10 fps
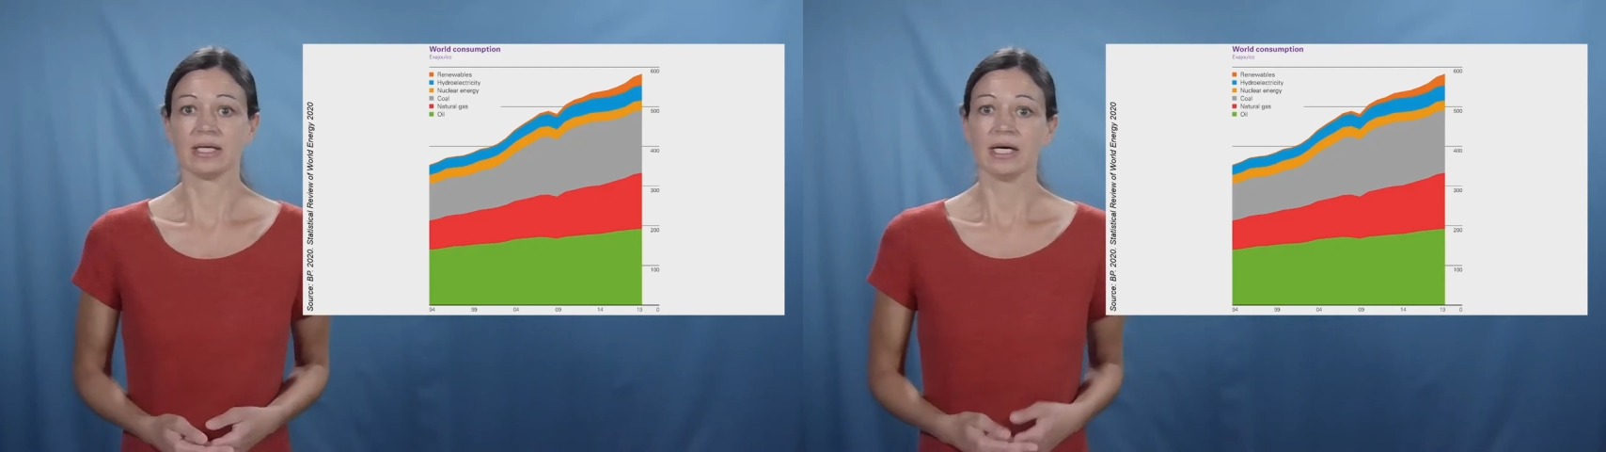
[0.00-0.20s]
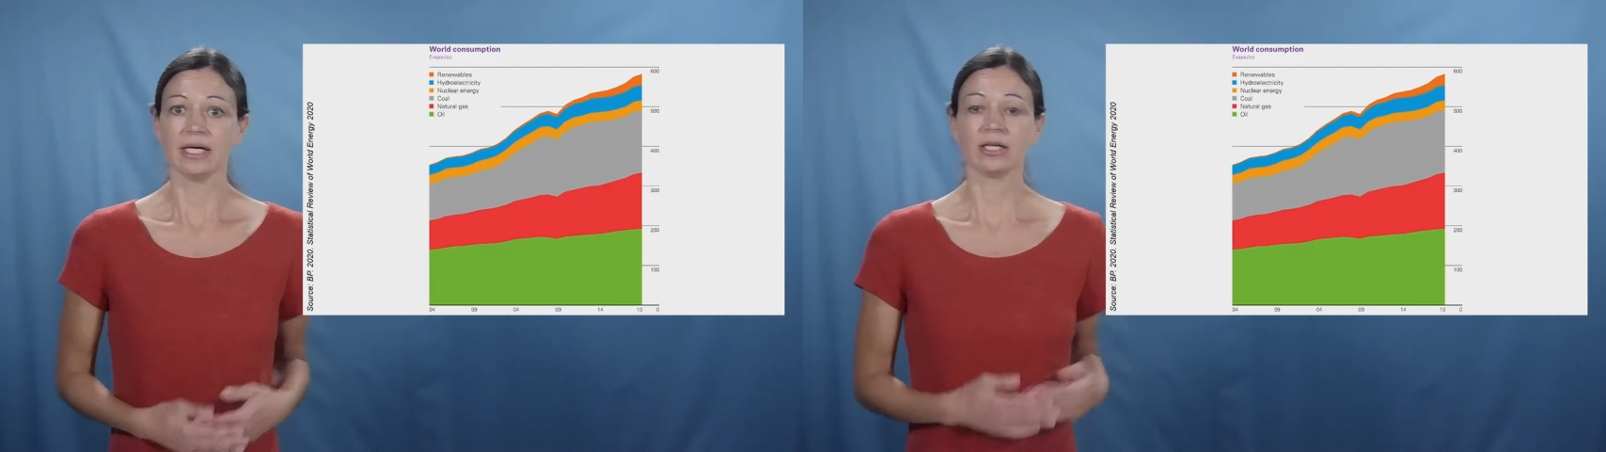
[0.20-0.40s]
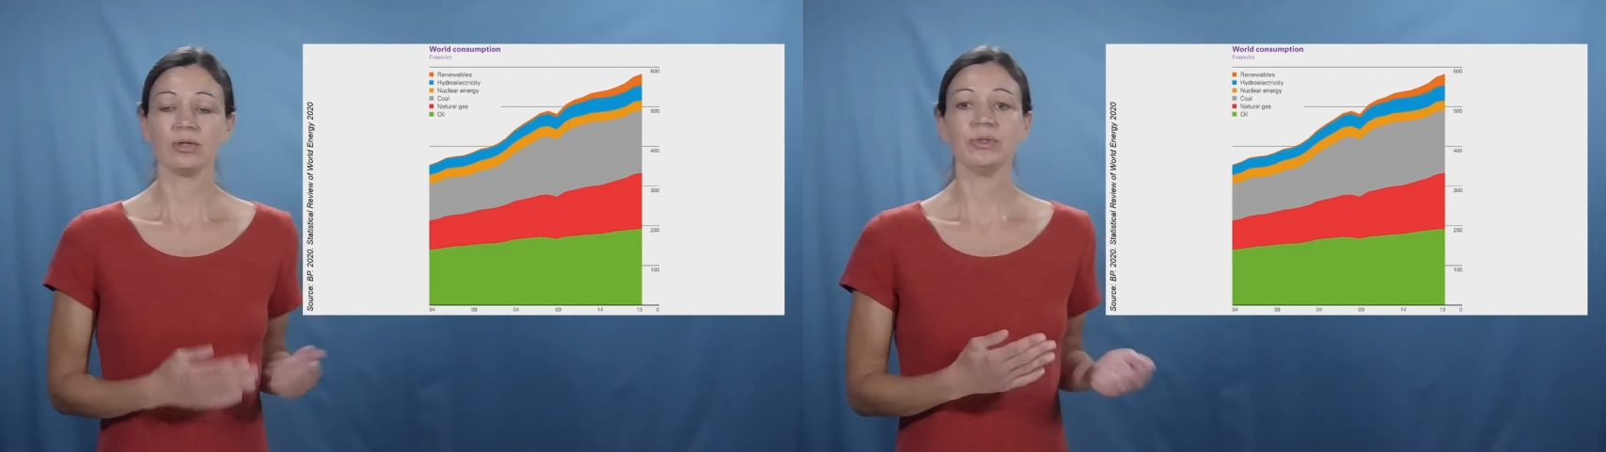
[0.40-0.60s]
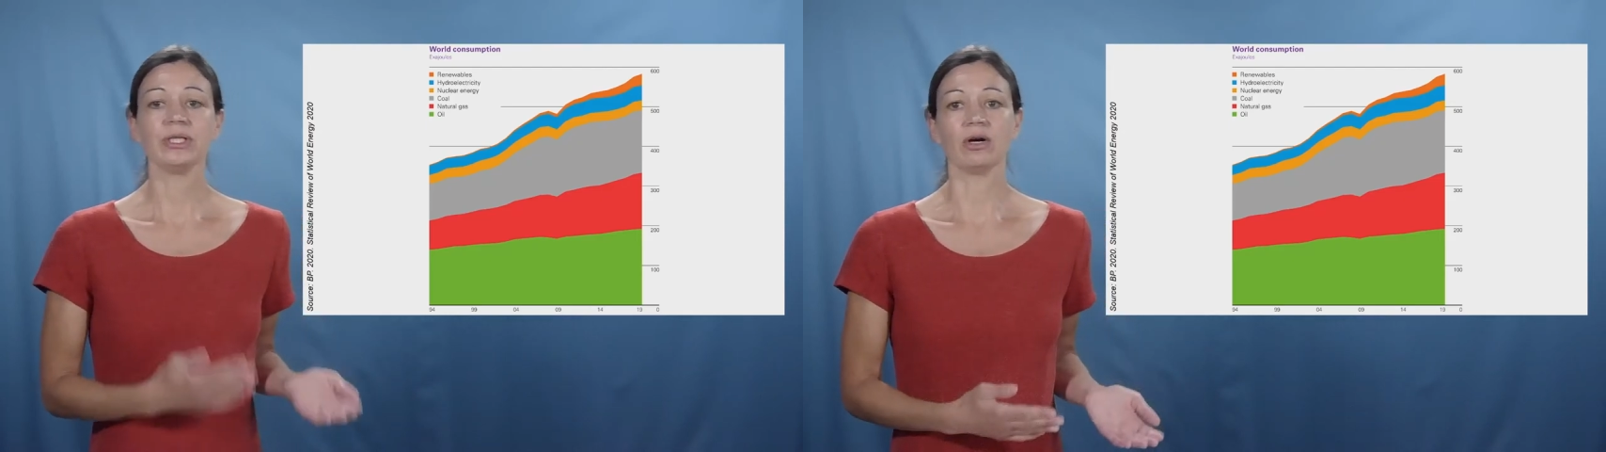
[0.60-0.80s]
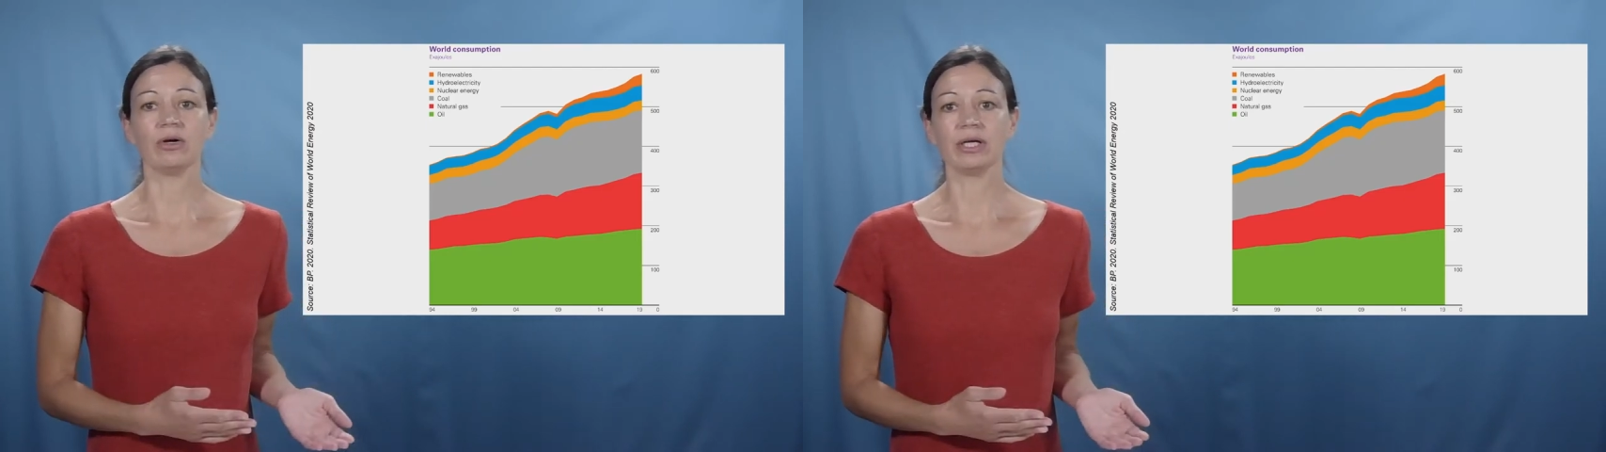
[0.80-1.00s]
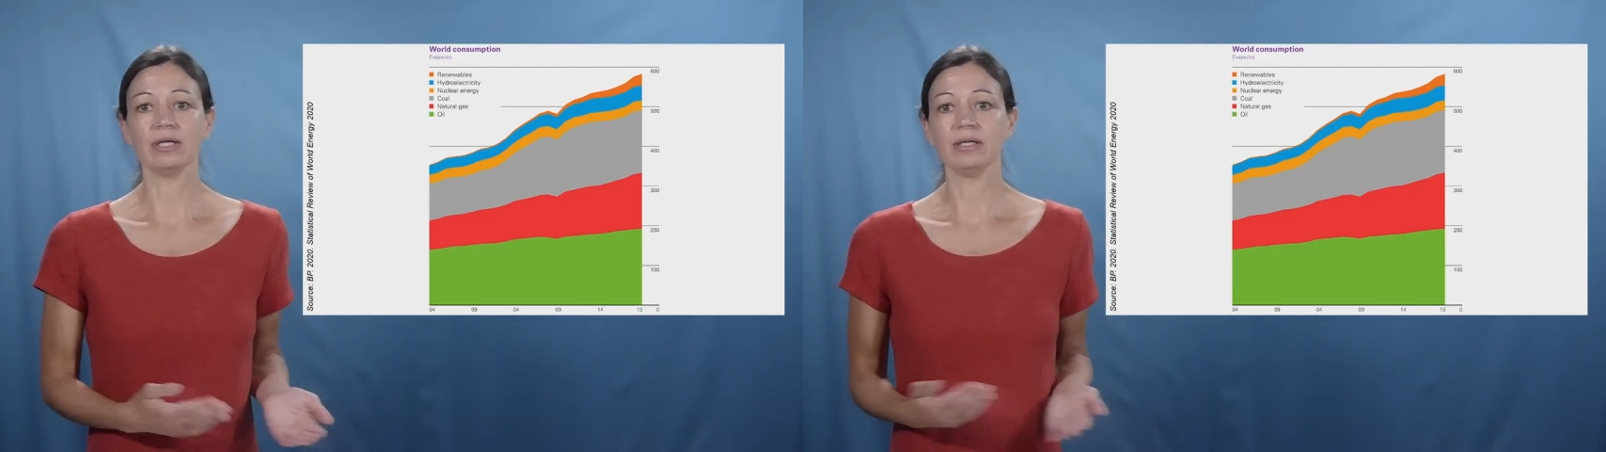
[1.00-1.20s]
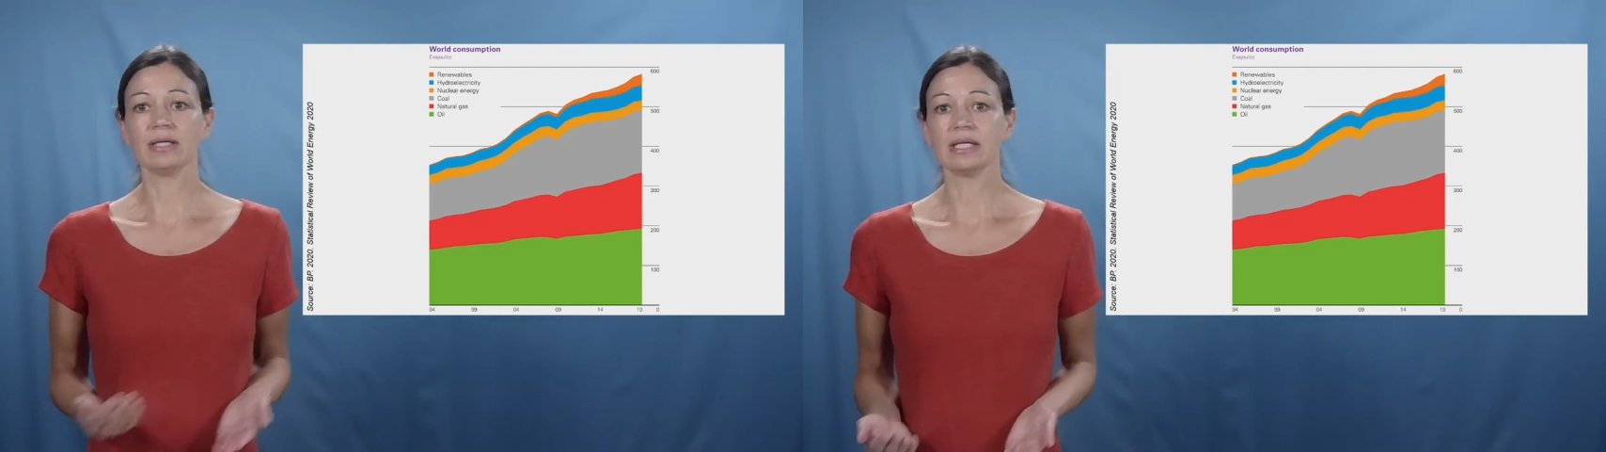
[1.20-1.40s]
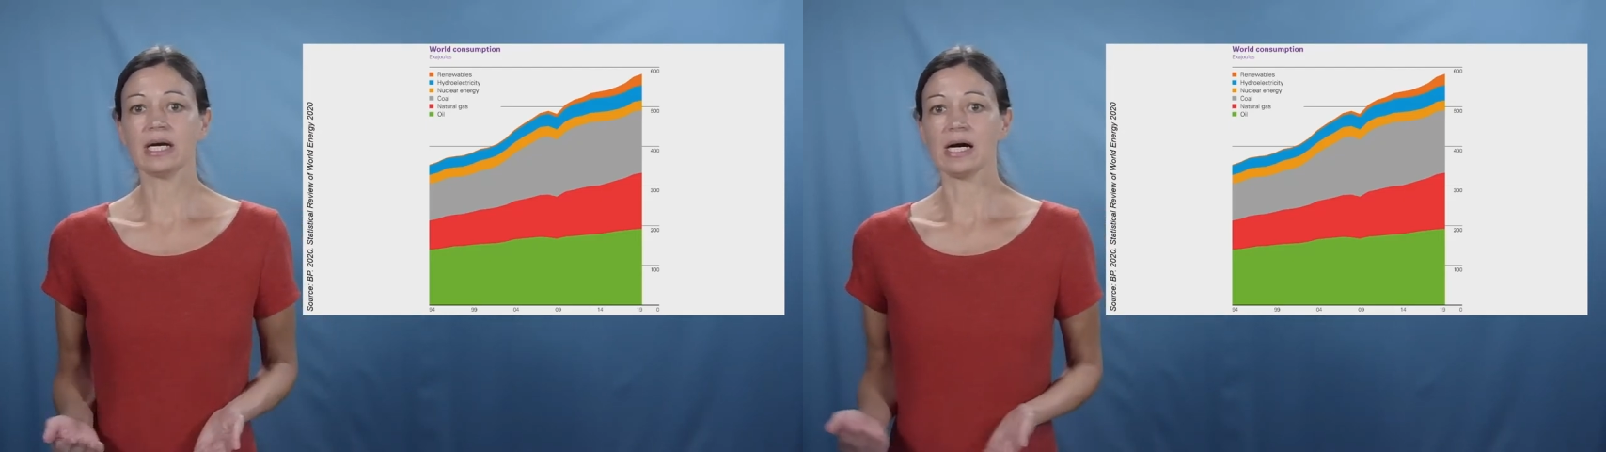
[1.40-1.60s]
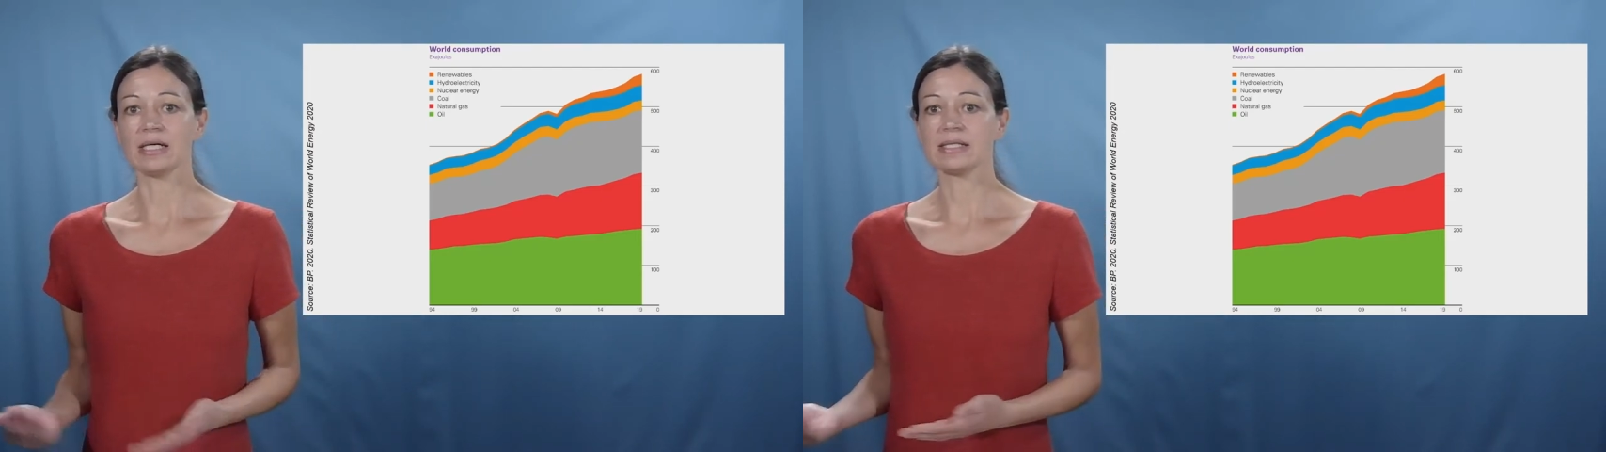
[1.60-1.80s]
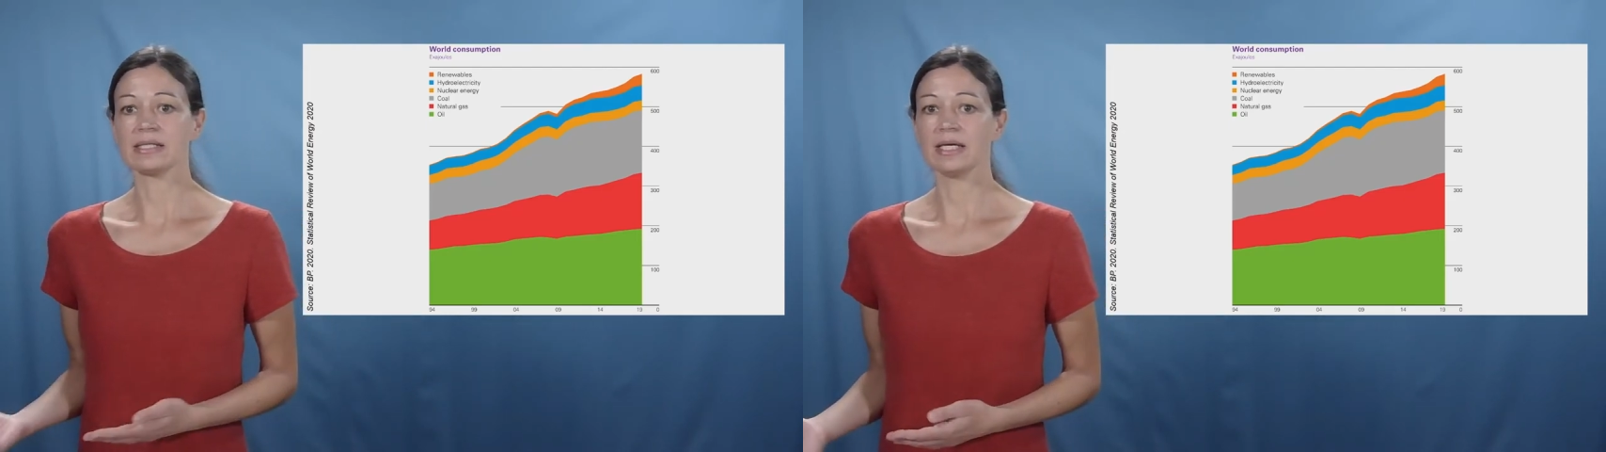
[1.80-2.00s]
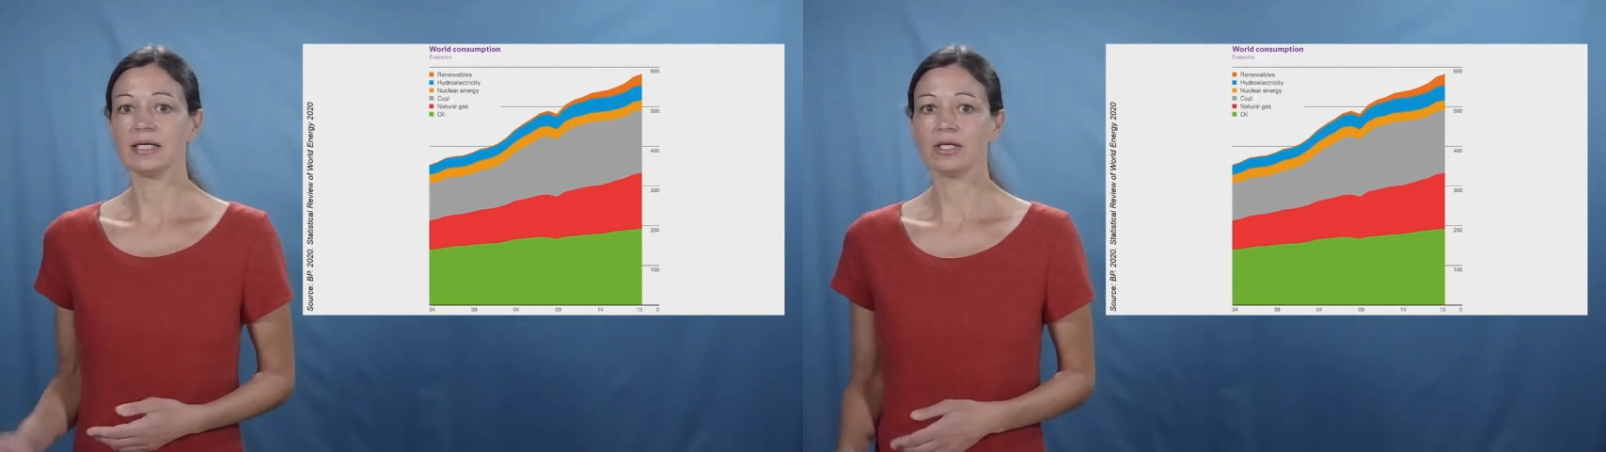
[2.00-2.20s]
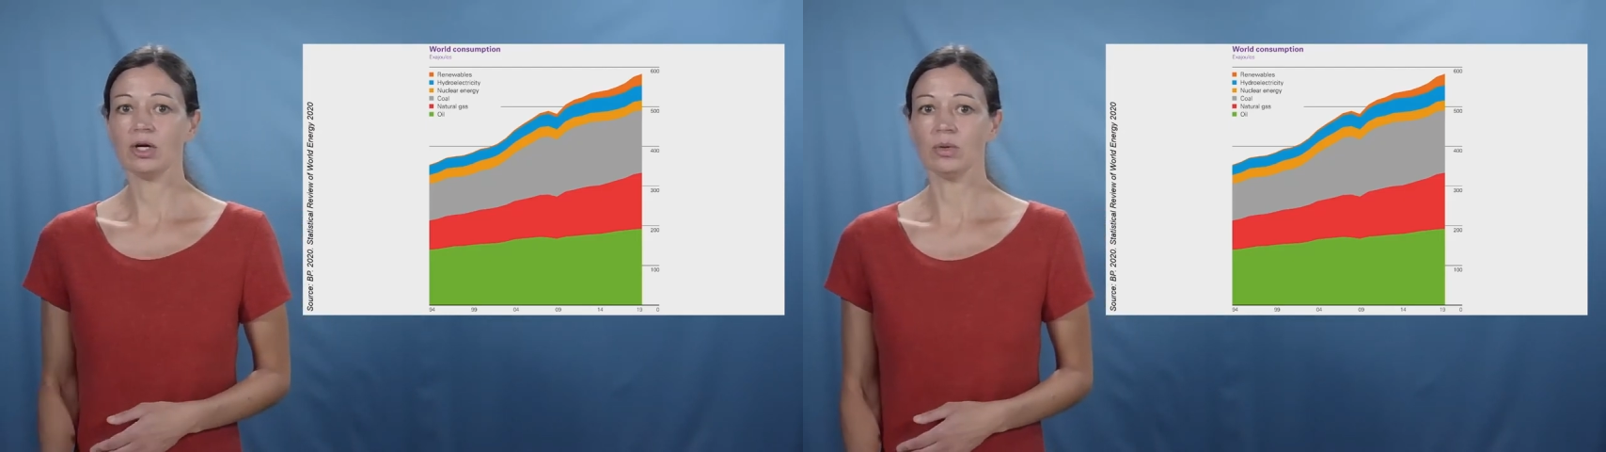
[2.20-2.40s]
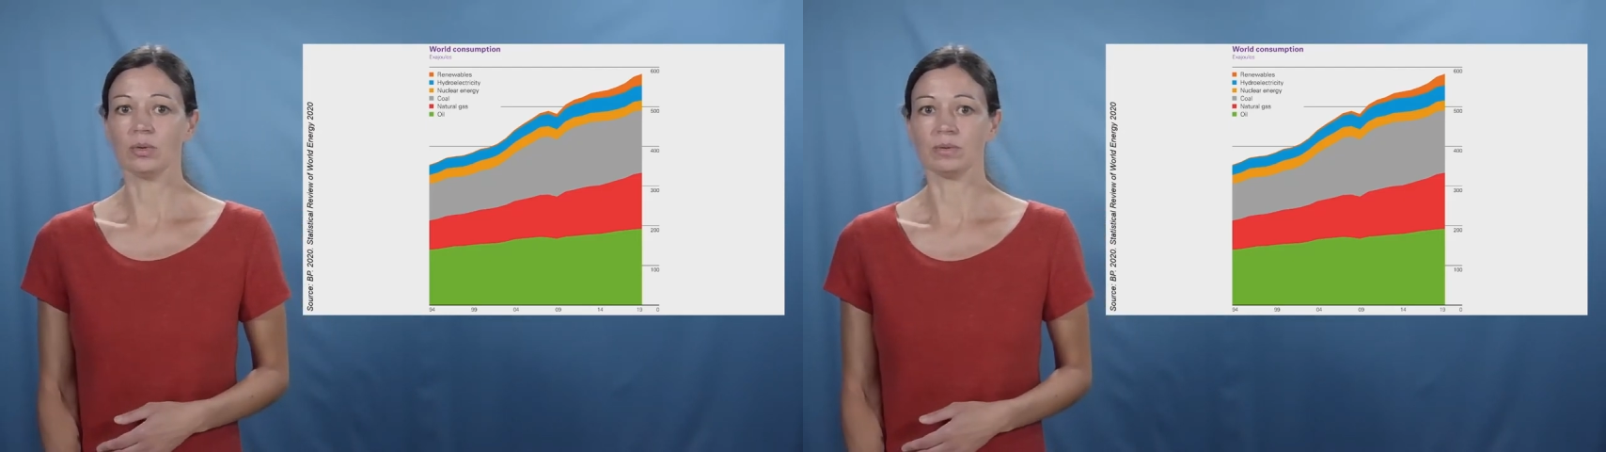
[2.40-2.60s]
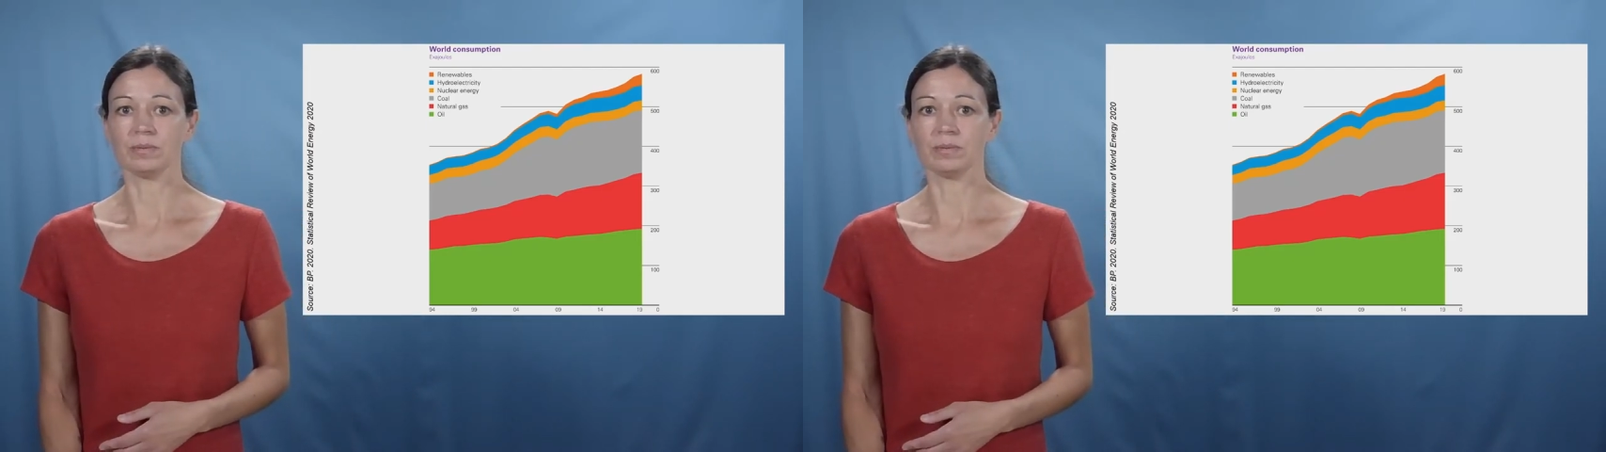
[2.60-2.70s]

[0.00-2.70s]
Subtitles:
including oil, gas, and coal.